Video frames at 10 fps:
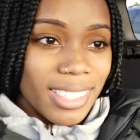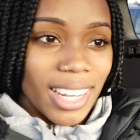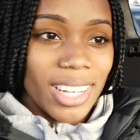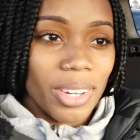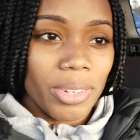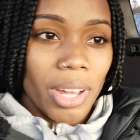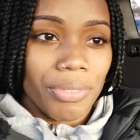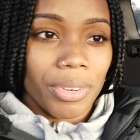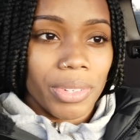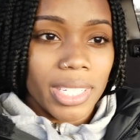Danny go down
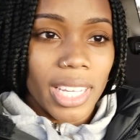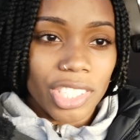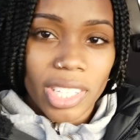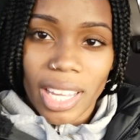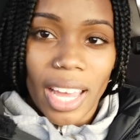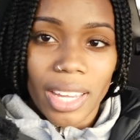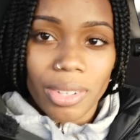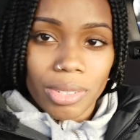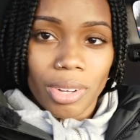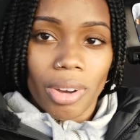for retake? She's like, I
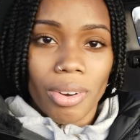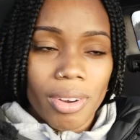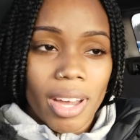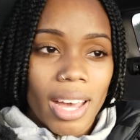don't know.